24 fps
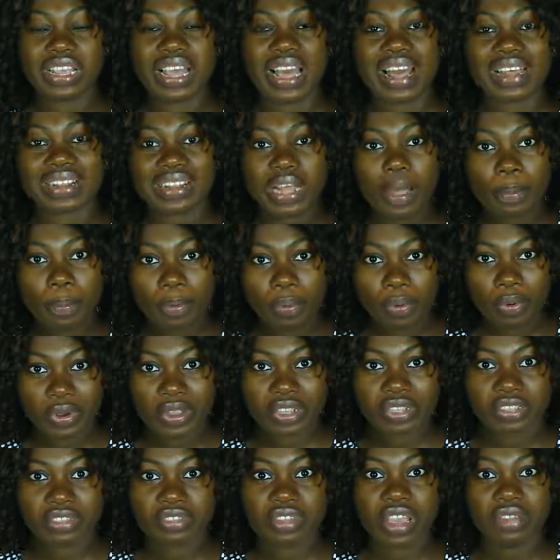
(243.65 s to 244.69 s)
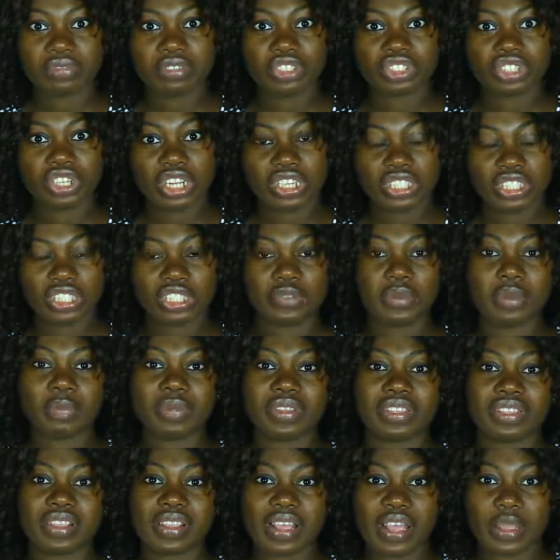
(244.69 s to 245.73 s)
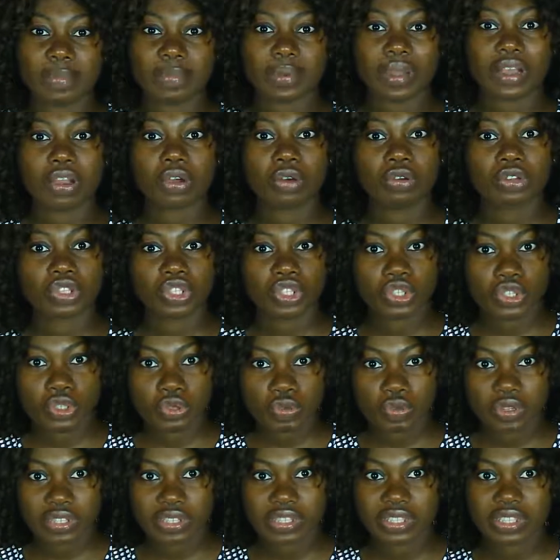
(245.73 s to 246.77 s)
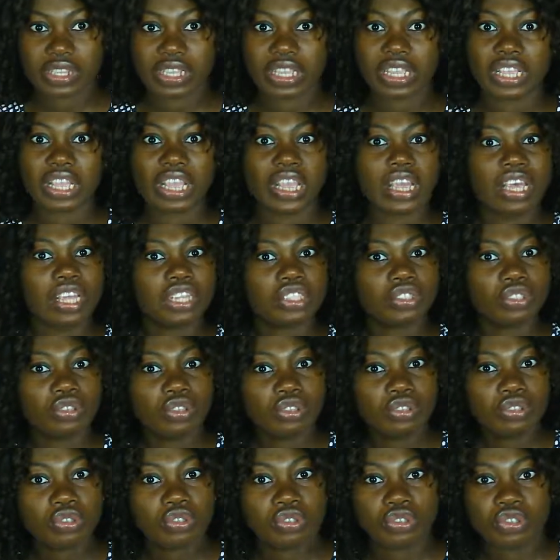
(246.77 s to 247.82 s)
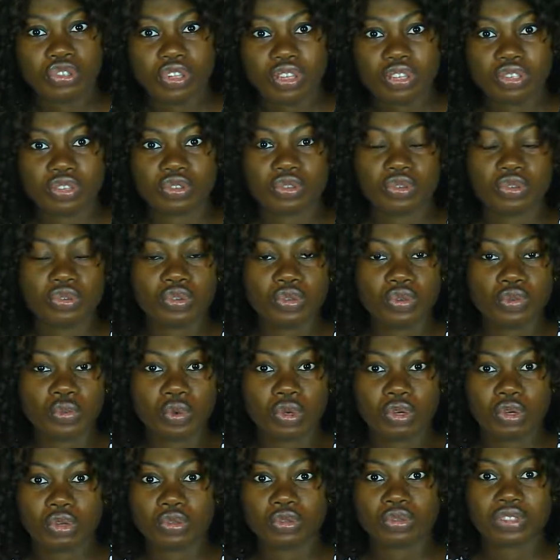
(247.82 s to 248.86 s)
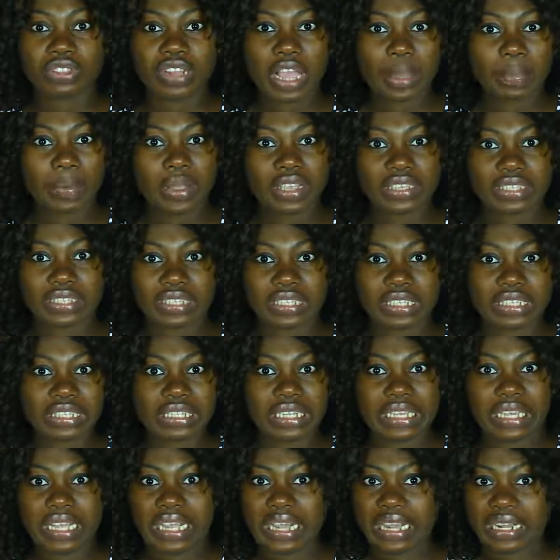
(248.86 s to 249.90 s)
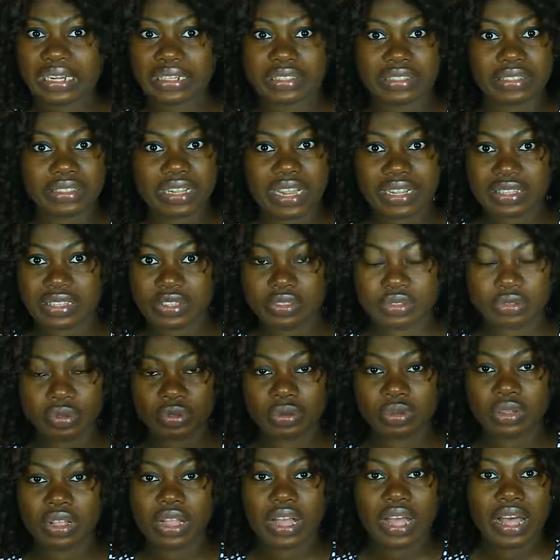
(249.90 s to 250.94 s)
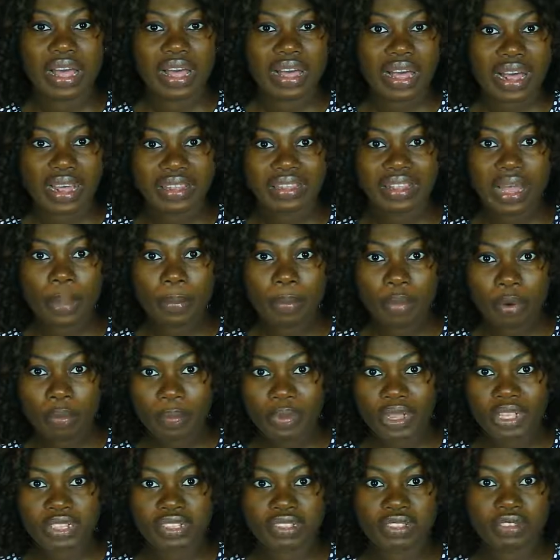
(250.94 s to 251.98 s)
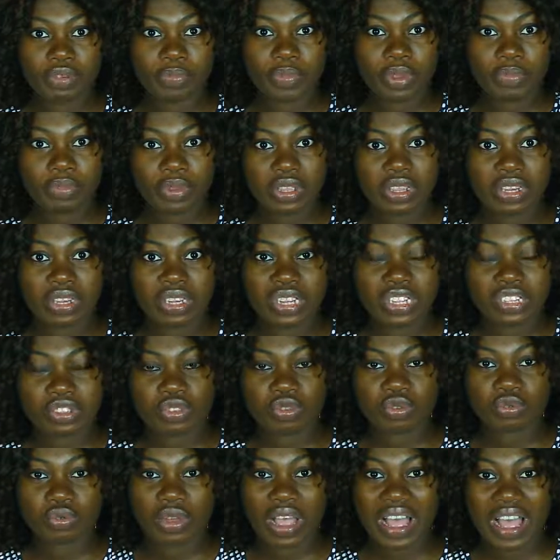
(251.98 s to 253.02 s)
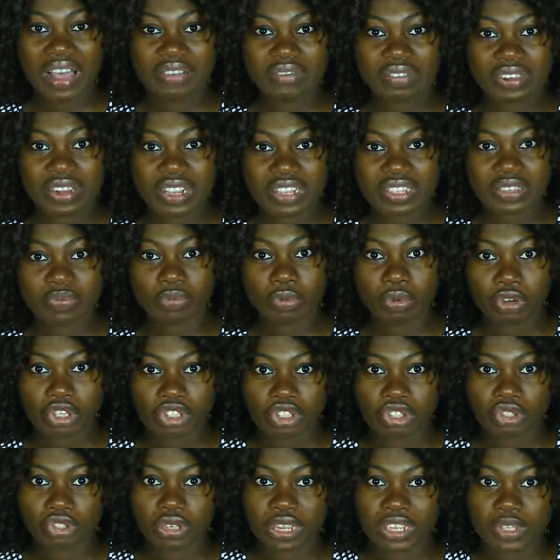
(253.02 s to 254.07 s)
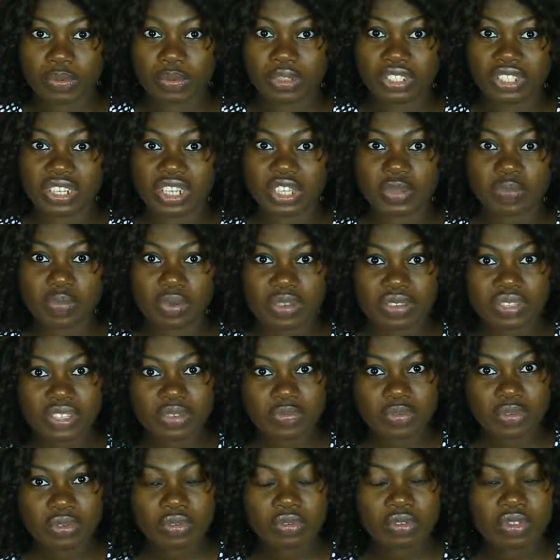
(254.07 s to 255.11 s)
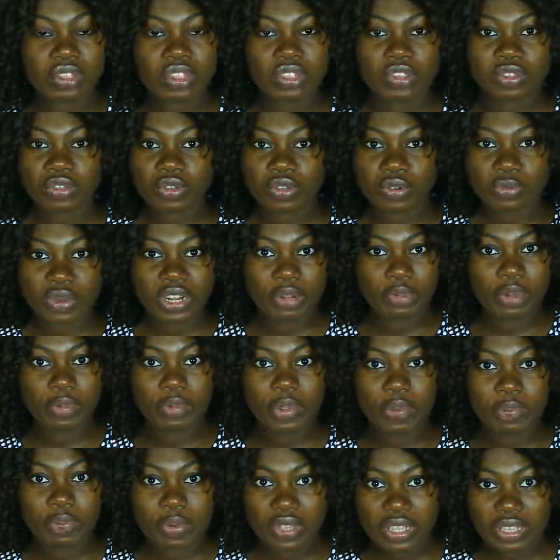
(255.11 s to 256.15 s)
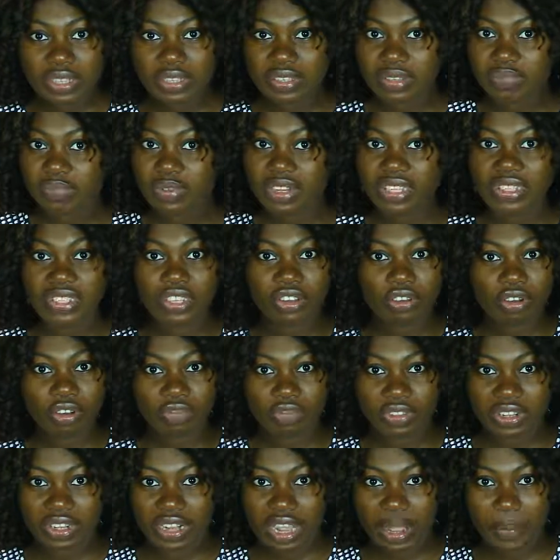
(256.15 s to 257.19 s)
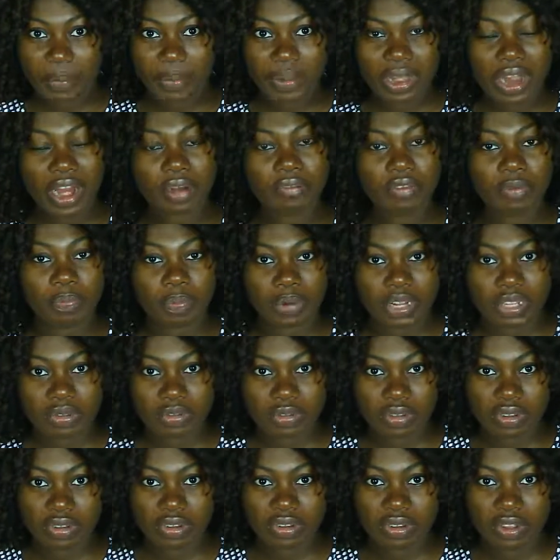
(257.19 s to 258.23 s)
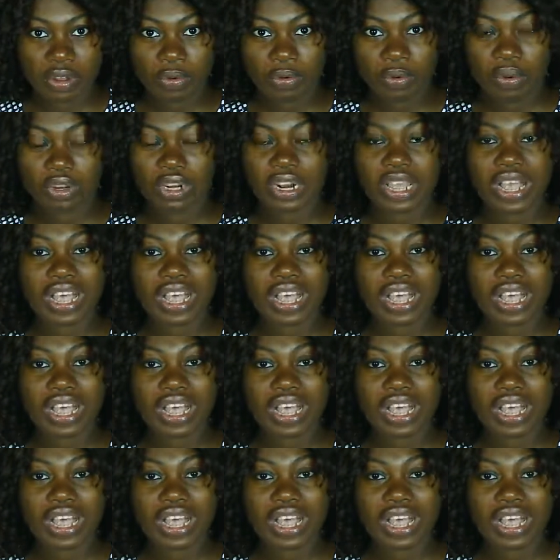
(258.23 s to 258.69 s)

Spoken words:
At that point, you have to change the baby's diaper continuously. Don't just use 1 or 2 diapers in a day and that's all. At that moment, your baby needs to have less moisture as much as possible. So when the baby pees, please take off the diaper and replace with another one.